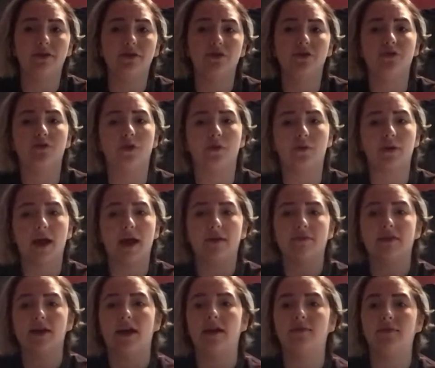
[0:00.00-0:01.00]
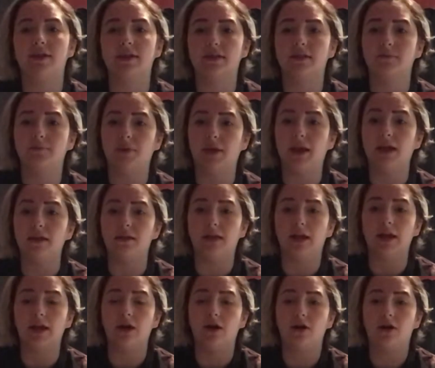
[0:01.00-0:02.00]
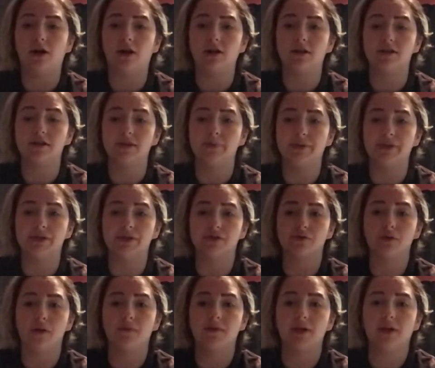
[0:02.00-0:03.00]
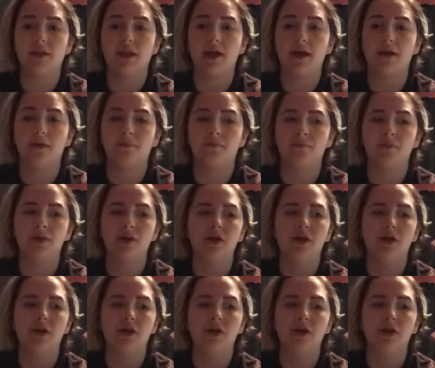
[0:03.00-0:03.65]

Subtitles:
you don't want to have like the big light on to be disrupting them,